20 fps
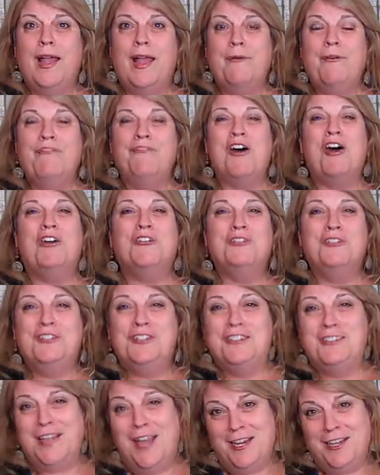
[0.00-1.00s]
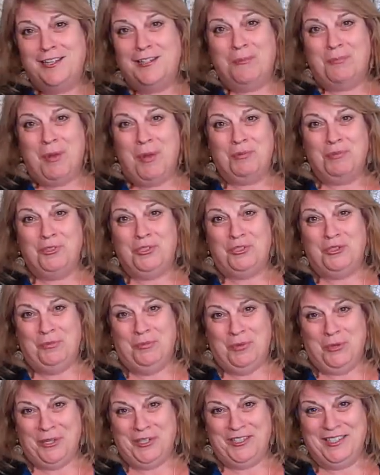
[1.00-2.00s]
and we've also decided to publish your
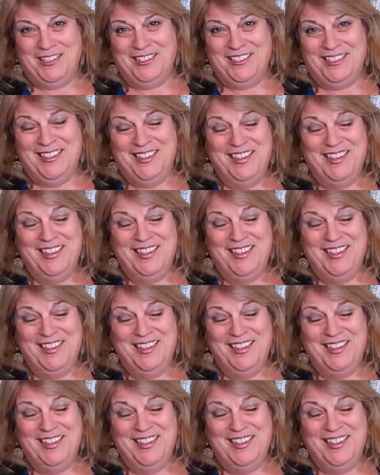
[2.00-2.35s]
book.